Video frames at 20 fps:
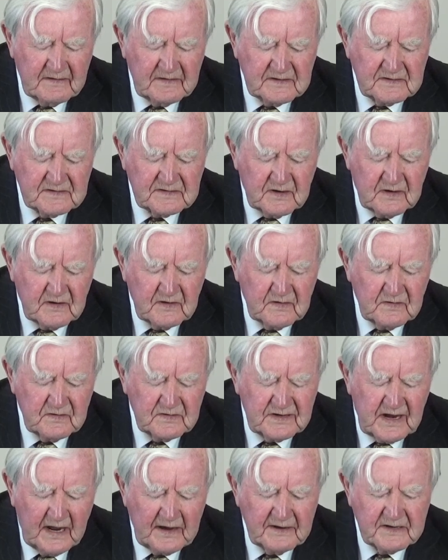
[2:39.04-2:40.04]
So
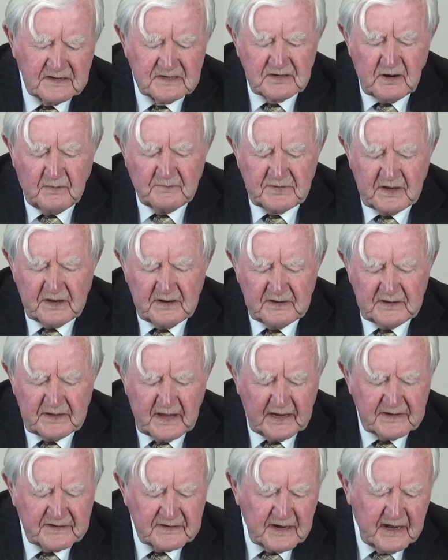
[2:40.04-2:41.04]
that is something
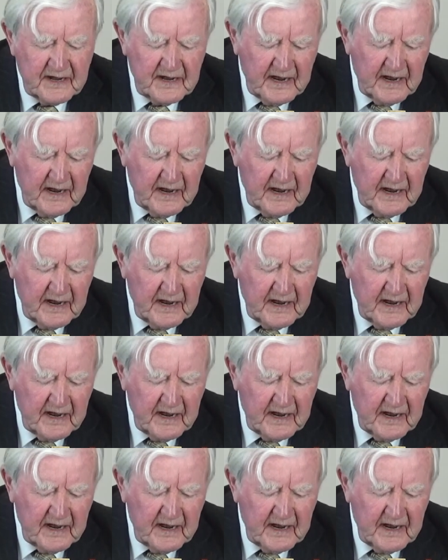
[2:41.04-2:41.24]
that